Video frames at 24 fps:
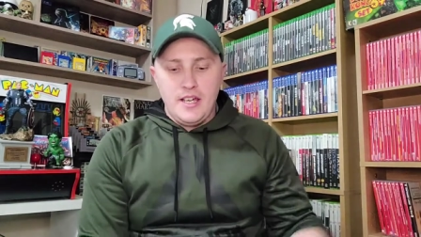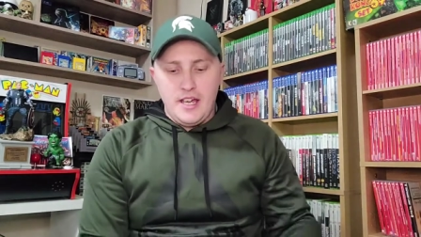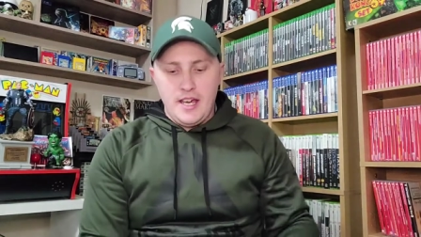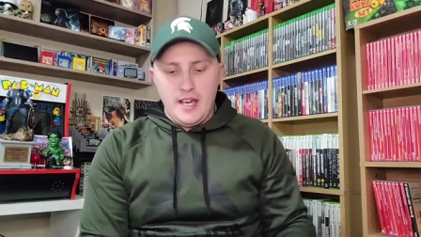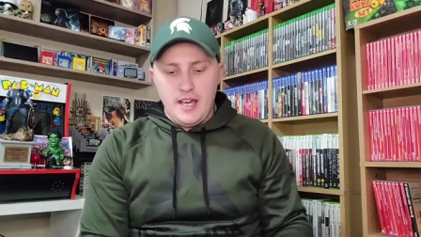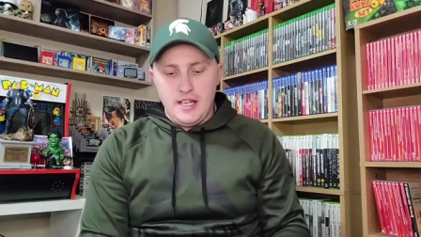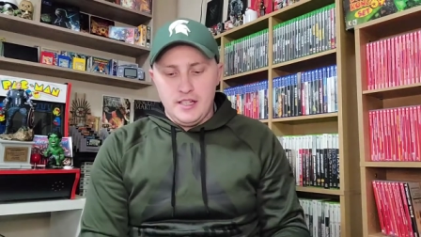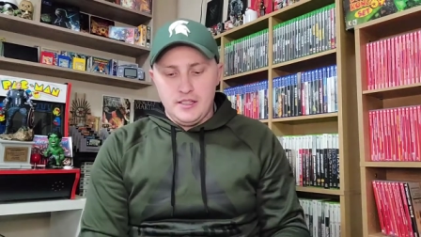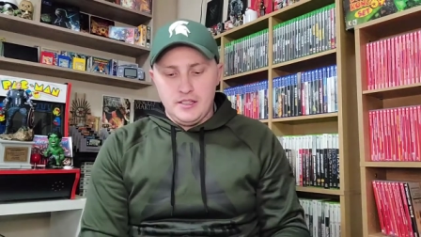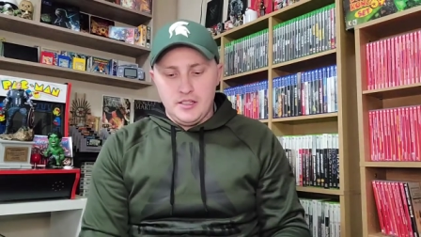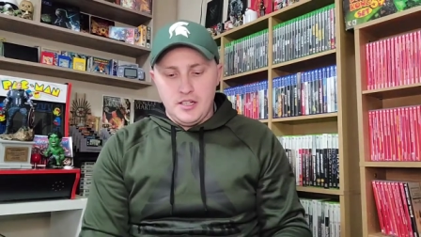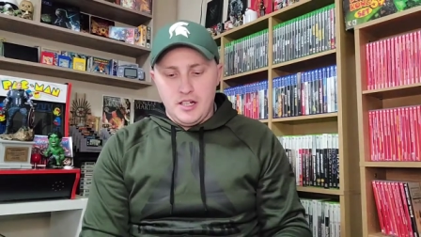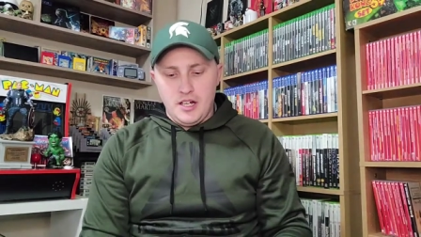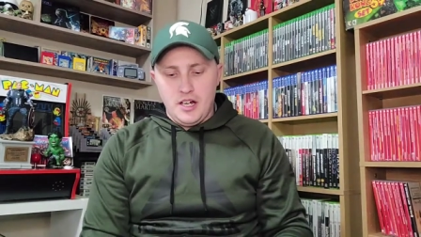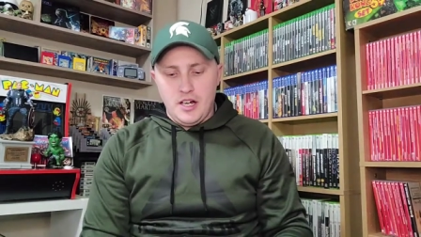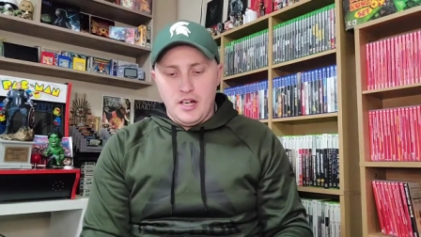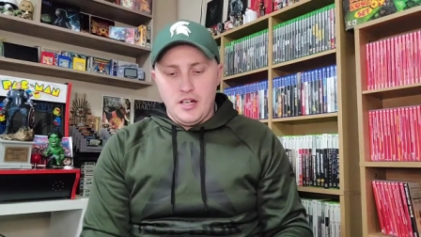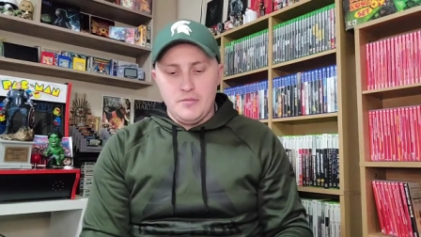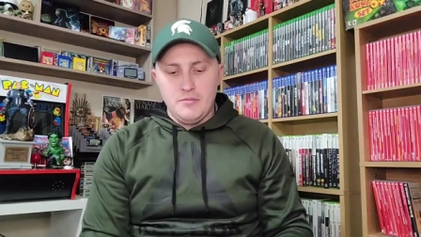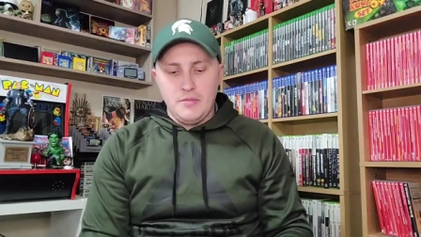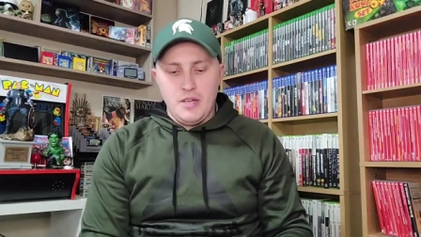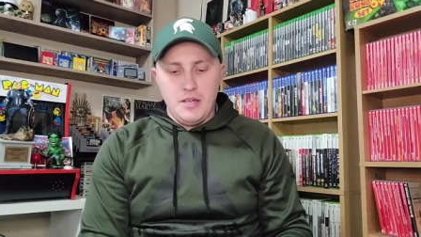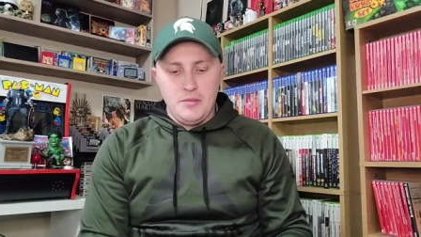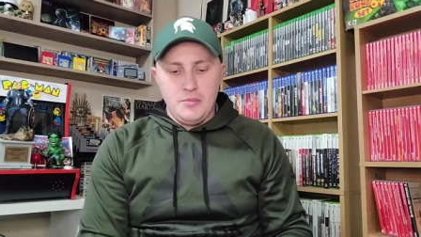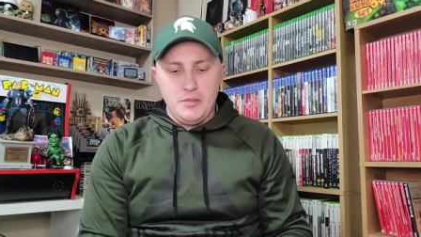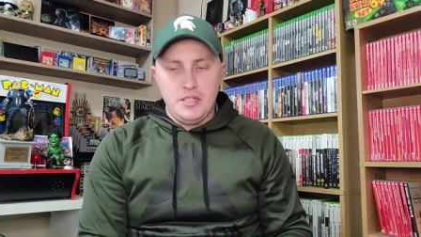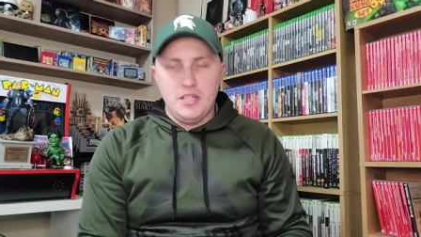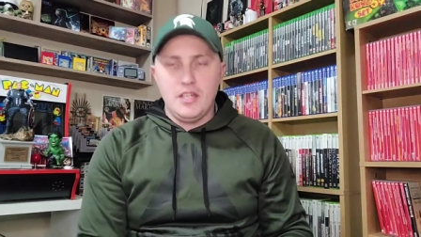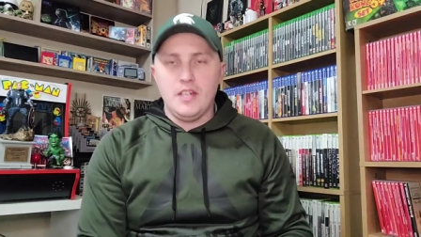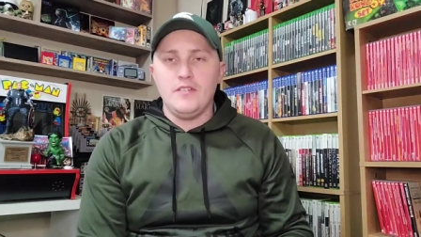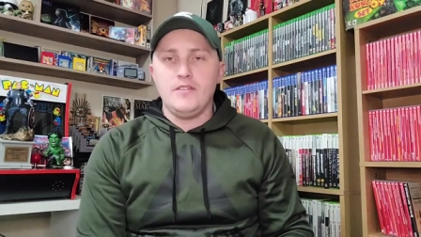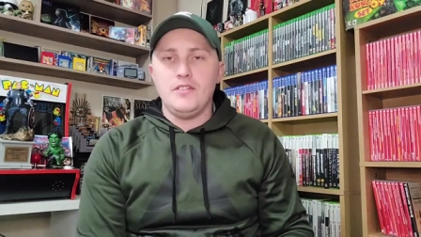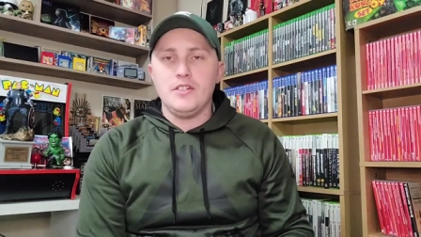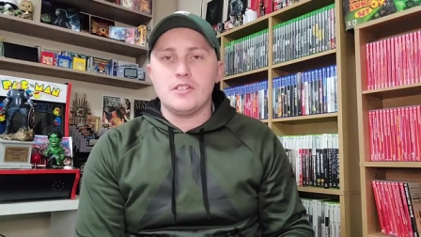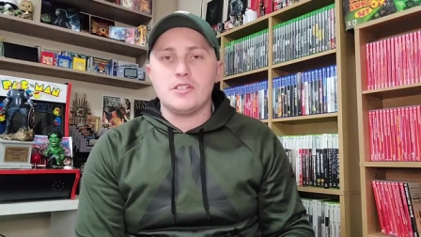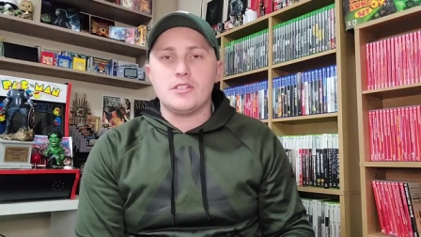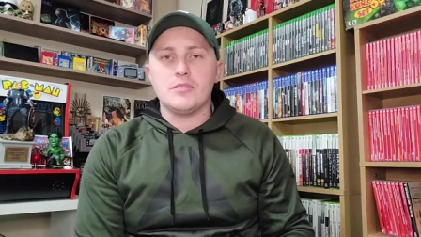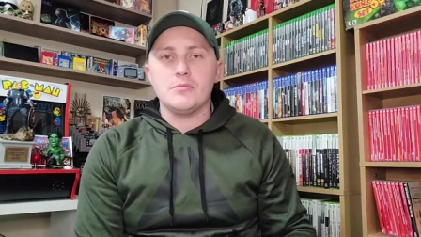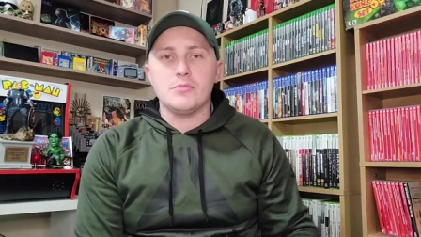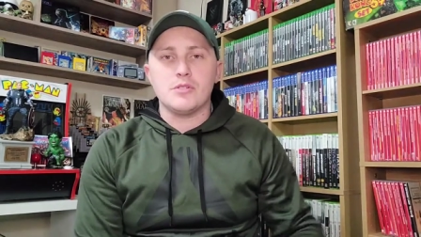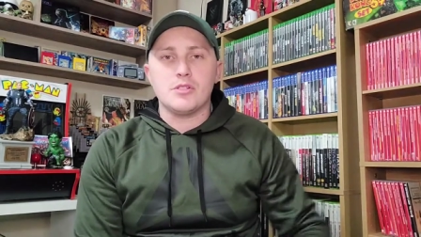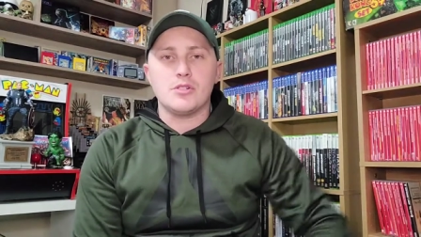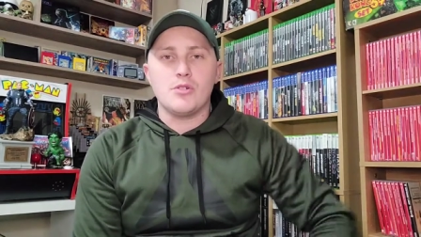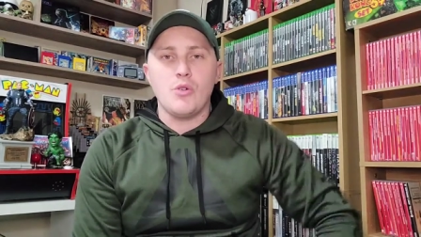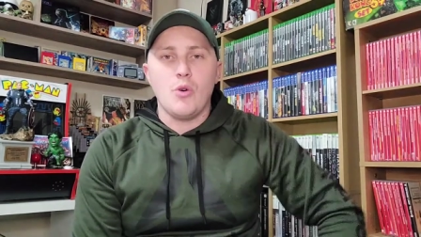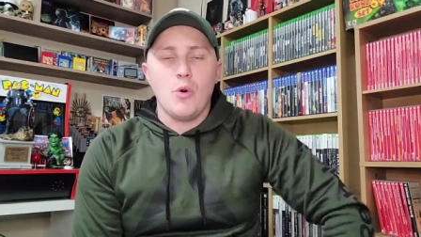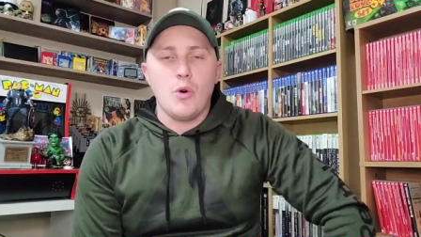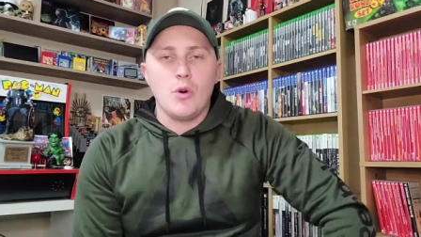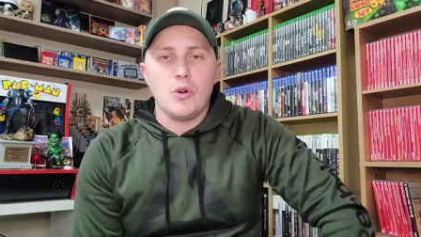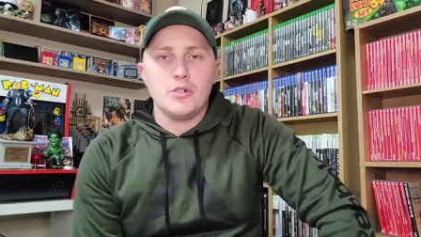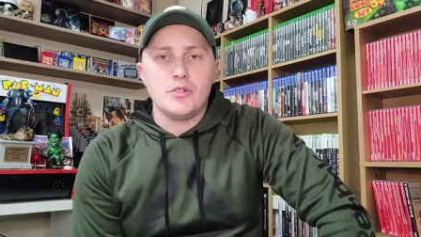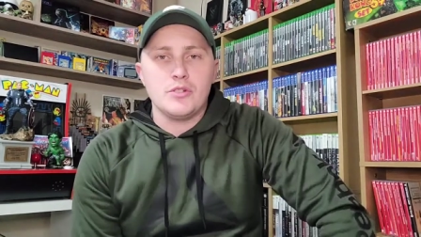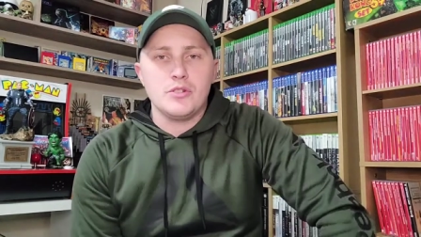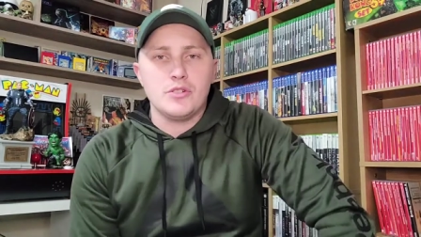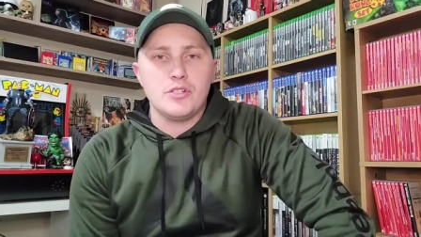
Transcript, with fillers: and uh, maybe give you some scores